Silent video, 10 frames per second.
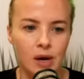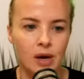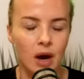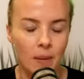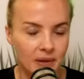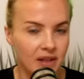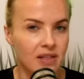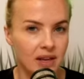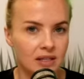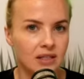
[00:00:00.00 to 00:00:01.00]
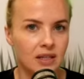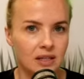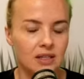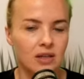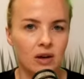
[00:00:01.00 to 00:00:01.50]
Couple of things to
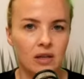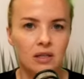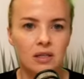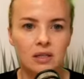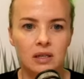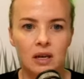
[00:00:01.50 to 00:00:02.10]
discuss.